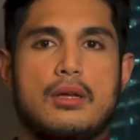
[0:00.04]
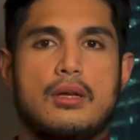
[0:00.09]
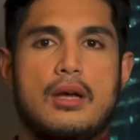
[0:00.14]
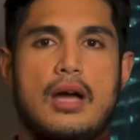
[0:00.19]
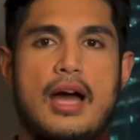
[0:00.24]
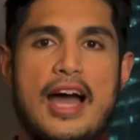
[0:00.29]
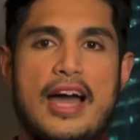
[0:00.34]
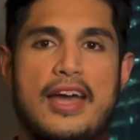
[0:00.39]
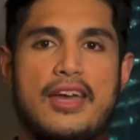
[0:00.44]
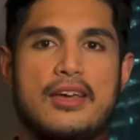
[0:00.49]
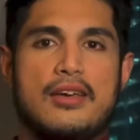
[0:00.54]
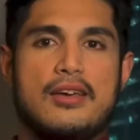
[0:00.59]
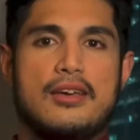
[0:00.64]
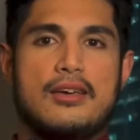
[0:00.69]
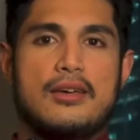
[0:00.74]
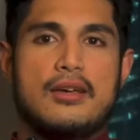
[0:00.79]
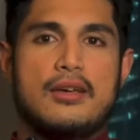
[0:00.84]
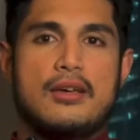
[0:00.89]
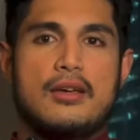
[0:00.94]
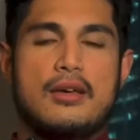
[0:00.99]
Hi,
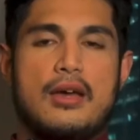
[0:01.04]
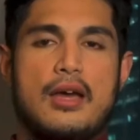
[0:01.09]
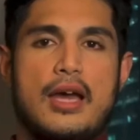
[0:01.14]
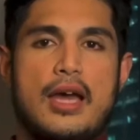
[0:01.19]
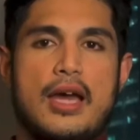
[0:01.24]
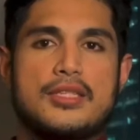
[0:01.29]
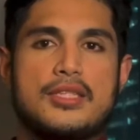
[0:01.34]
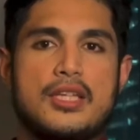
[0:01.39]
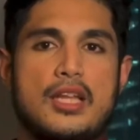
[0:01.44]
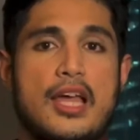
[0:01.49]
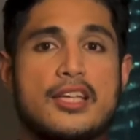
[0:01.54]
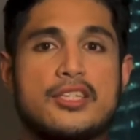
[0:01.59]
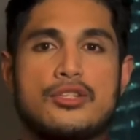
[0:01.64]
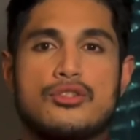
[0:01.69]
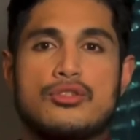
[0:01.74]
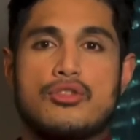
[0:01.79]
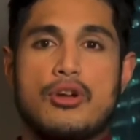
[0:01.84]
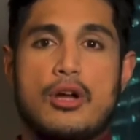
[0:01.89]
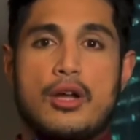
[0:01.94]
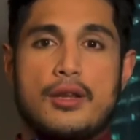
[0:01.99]
as elections
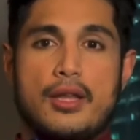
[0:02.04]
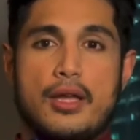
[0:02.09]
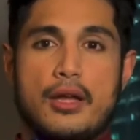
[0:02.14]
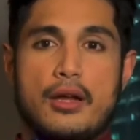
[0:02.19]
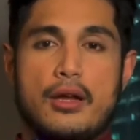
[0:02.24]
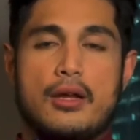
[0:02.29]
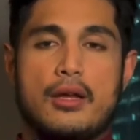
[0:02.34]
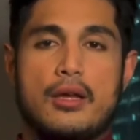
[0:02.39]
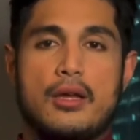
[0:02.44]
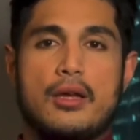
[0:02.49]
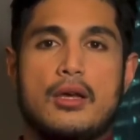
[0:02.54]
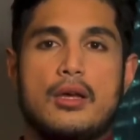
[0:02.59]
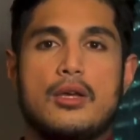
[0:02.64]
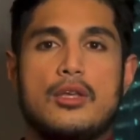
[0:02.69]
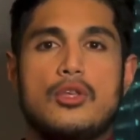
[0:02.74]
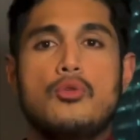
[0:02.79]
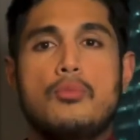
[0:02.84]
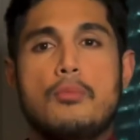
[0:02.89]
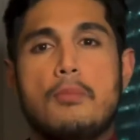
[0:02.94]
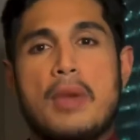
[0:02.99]
draw near,
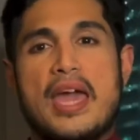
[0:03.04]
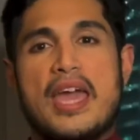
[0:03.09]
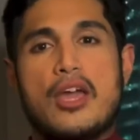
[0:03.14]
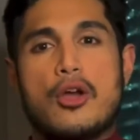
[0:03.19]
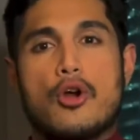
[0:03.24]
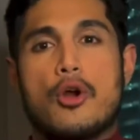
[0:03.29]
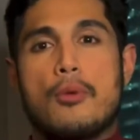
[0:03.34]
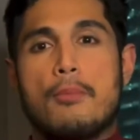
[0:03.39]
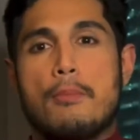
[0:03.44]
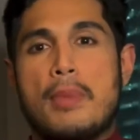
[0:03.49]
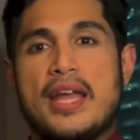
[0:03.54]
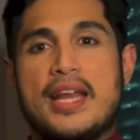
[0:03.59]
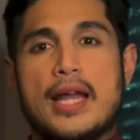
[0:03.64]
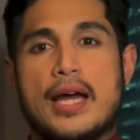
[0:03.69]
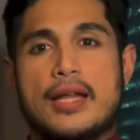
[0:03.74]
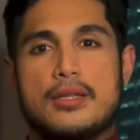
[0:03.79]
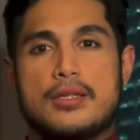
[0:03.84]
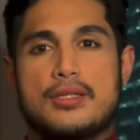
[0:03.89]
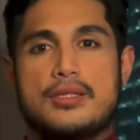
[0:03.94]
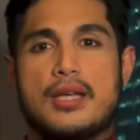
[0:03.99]
you may or may
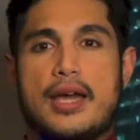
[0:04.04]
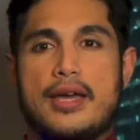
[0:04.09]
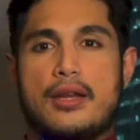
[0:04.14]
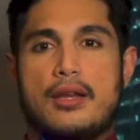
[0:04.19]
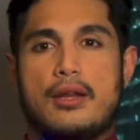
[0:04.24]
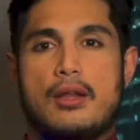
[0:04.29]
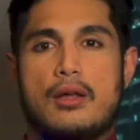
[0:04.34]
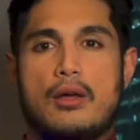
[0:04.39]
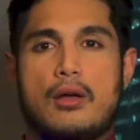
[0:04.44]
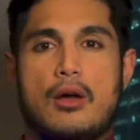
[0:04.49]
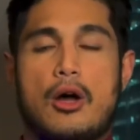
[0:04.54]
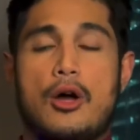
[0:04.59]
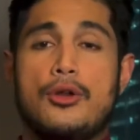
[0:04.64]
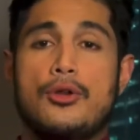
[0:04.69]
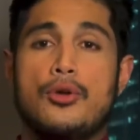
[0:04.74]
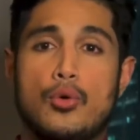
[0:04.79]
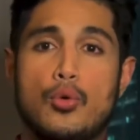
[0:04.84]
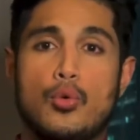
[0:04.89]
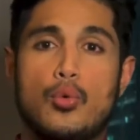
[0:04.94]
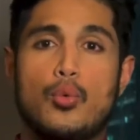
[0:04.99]
not decided on
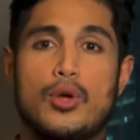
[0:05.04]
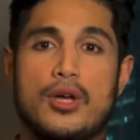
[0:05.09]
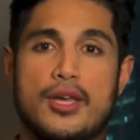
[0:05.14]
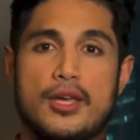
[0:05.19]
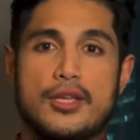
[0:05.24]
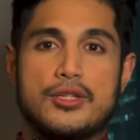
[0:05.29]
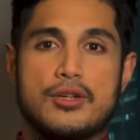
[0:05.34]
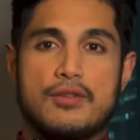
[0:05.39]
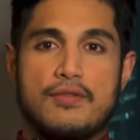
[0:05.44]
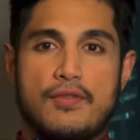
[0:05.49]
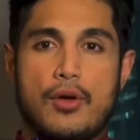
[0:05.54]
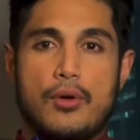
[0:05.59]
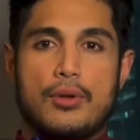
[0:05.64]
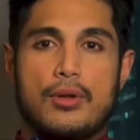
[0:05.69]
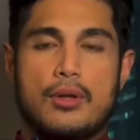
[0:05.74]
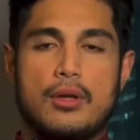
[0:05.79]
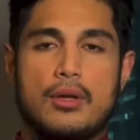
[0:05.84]
who will get your vote.